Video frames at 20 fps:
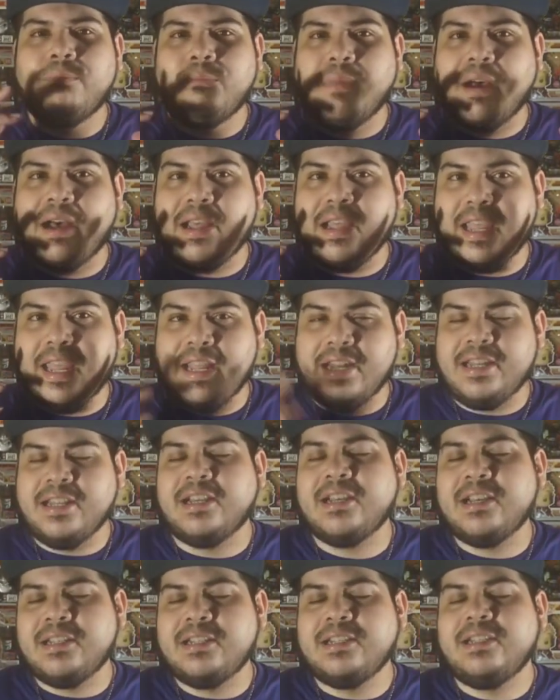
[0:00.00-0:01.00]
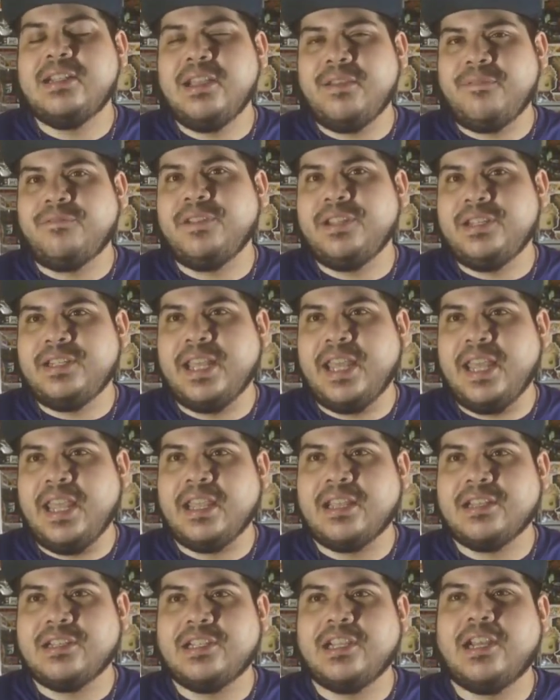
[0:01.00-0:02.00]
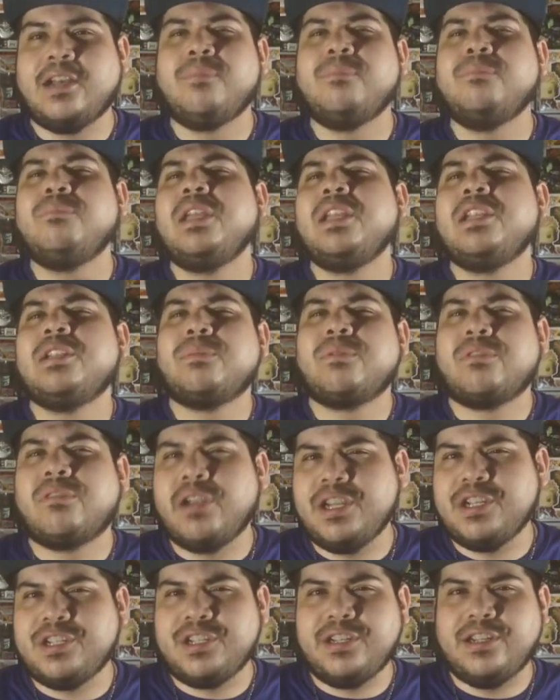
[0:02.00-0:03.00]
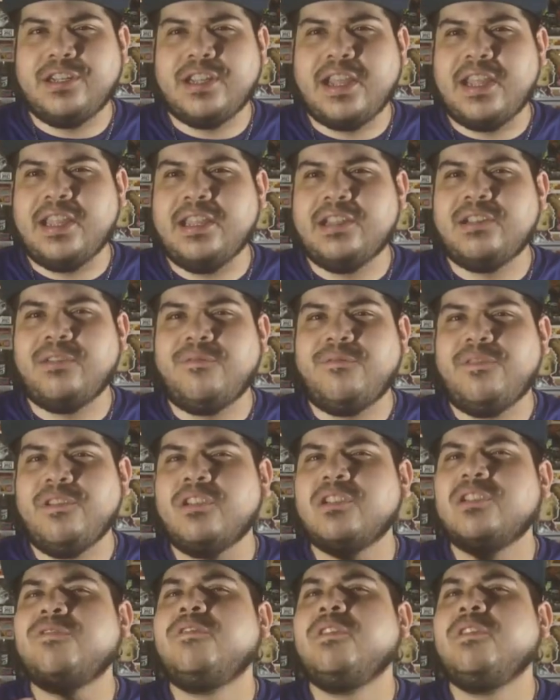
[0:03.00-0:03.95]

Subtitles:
But it does definitely take some inspiration that is, feels